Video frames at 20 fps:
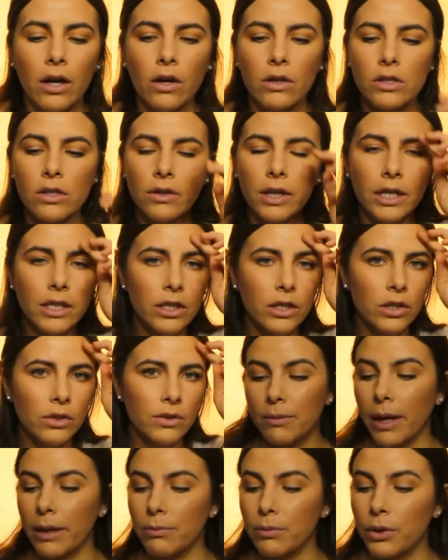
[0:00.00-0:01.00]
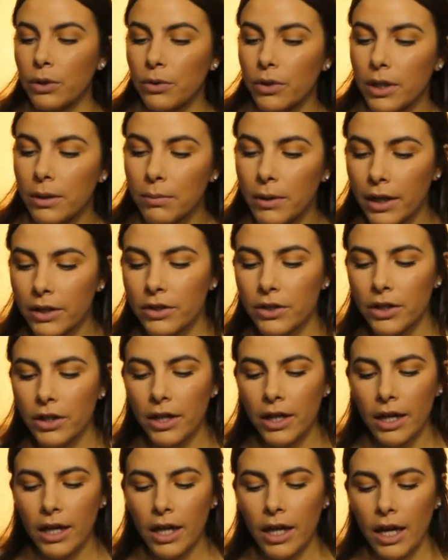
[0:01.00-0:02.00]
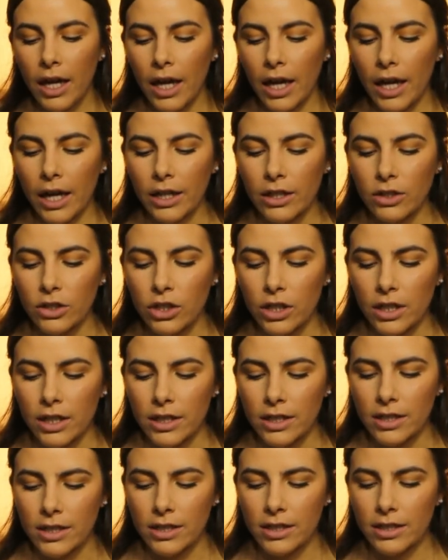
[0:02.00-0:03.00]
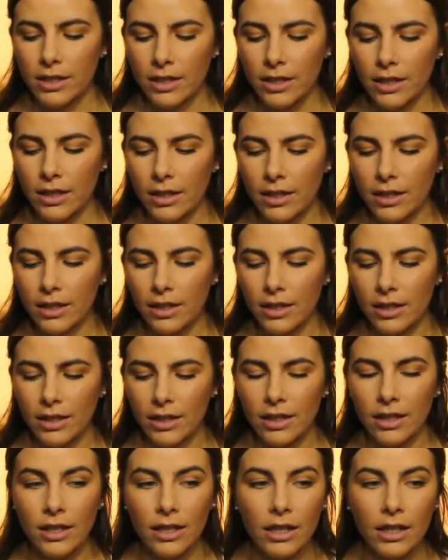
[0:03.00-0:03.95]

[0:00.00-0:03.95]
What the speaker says: but then what I also like to do is my beauty blender and just